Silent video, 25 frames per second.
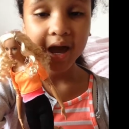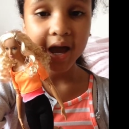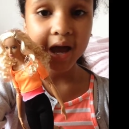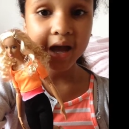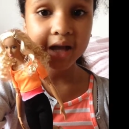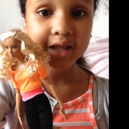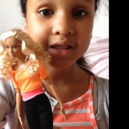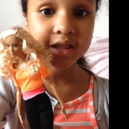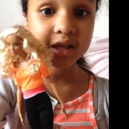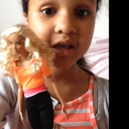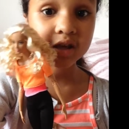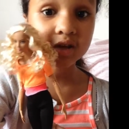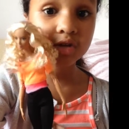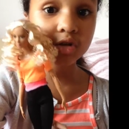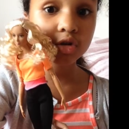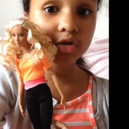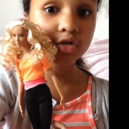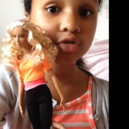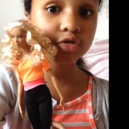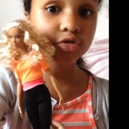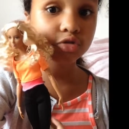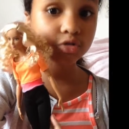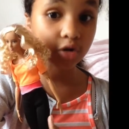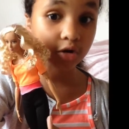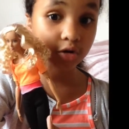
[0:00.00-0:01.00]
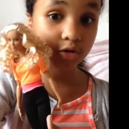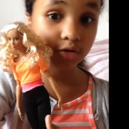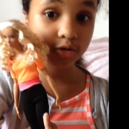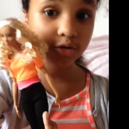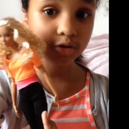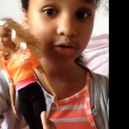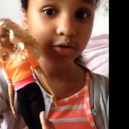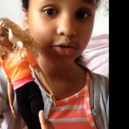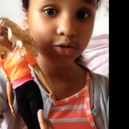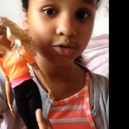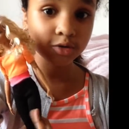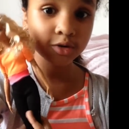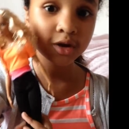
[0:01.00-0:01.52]
And these are so
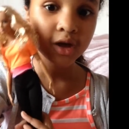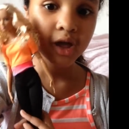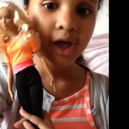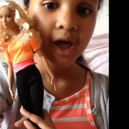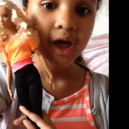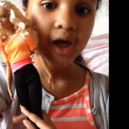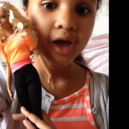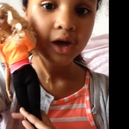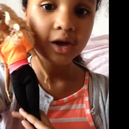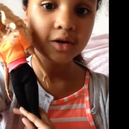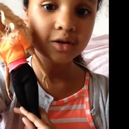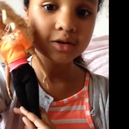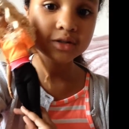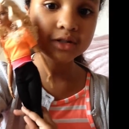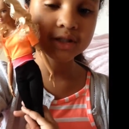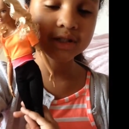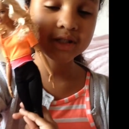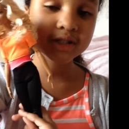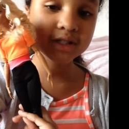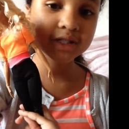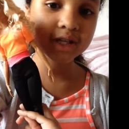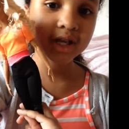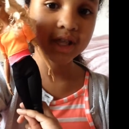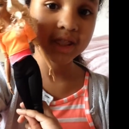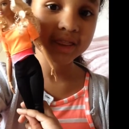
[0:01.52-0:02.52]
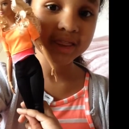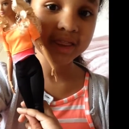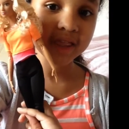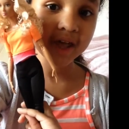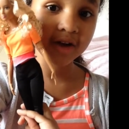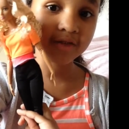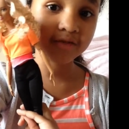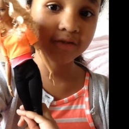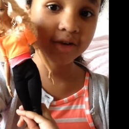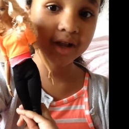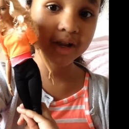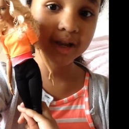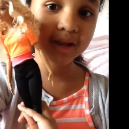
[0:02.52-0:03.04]
cool because
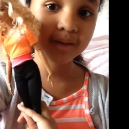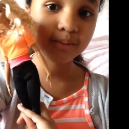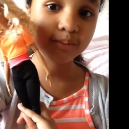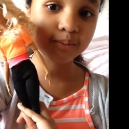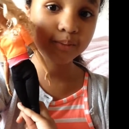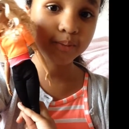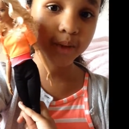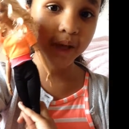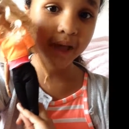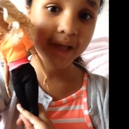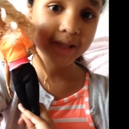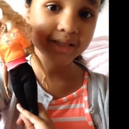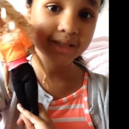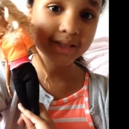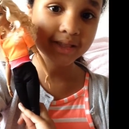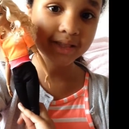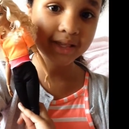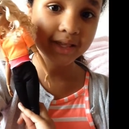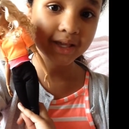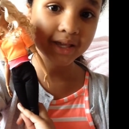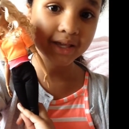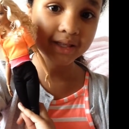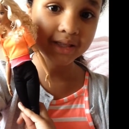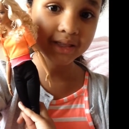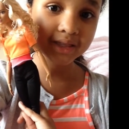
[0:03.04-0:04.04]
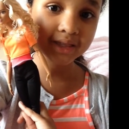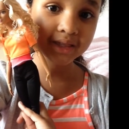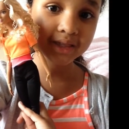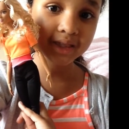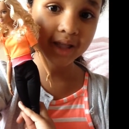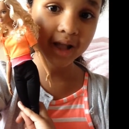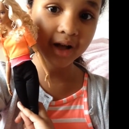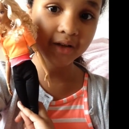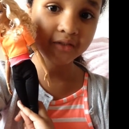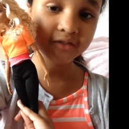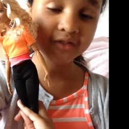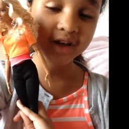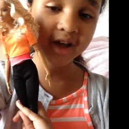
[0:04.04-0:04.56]
they're really bendy and
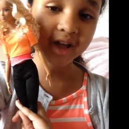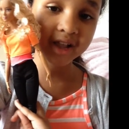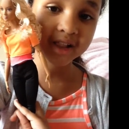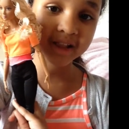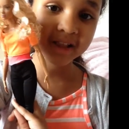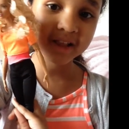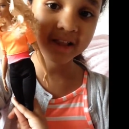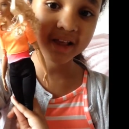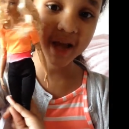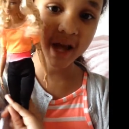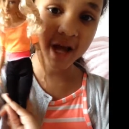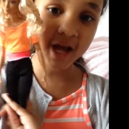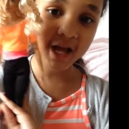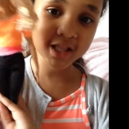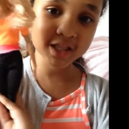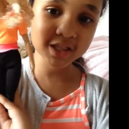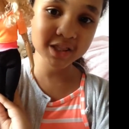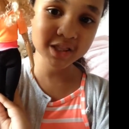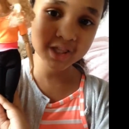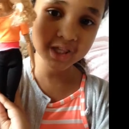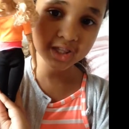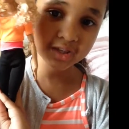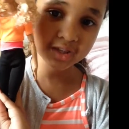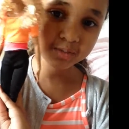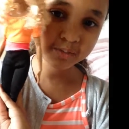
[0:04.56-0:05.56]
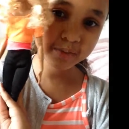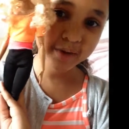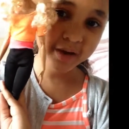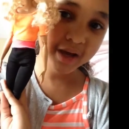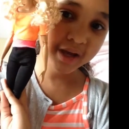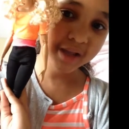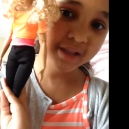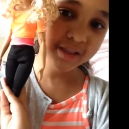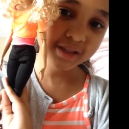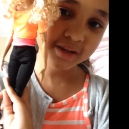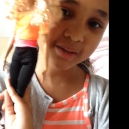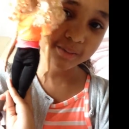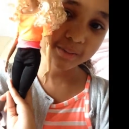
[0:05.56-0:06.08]
stuff, and, and she's put
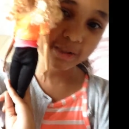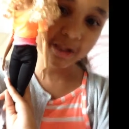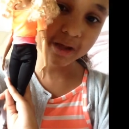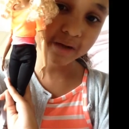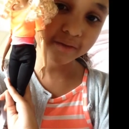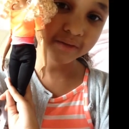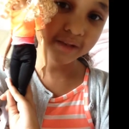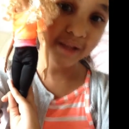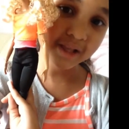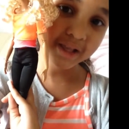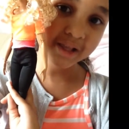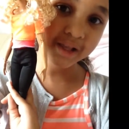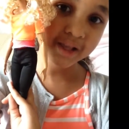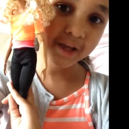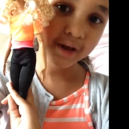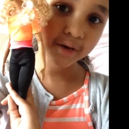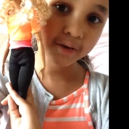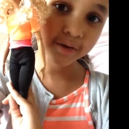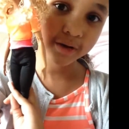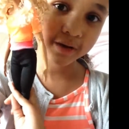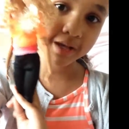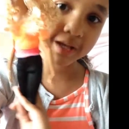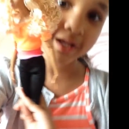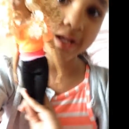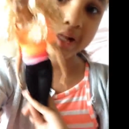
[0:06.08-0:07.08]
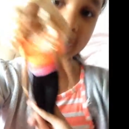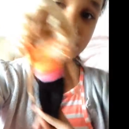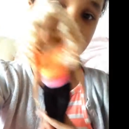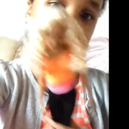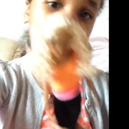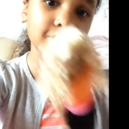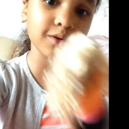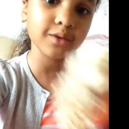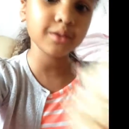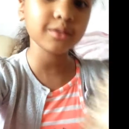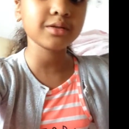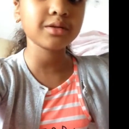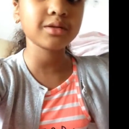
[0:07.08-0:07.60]
in some lovely yoga
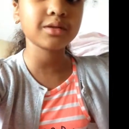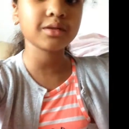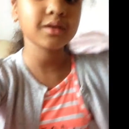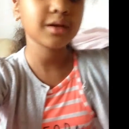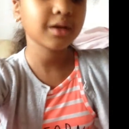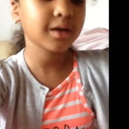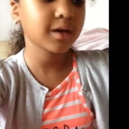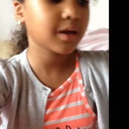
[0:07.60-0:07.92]
clothes.